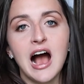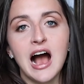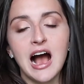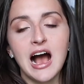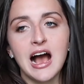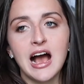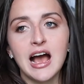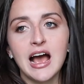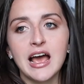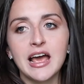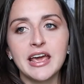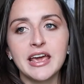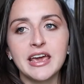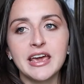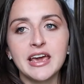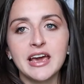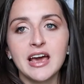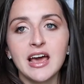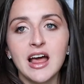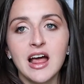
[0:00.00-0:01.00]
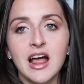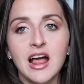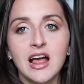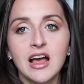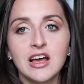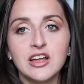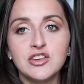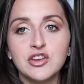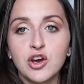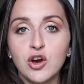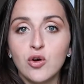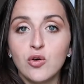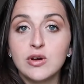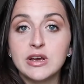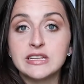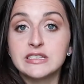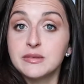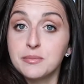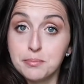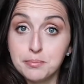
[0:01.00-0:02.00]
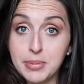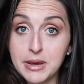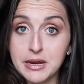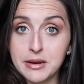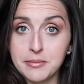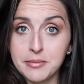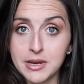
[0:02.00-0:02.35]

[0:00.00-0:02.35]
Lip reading: I know it's been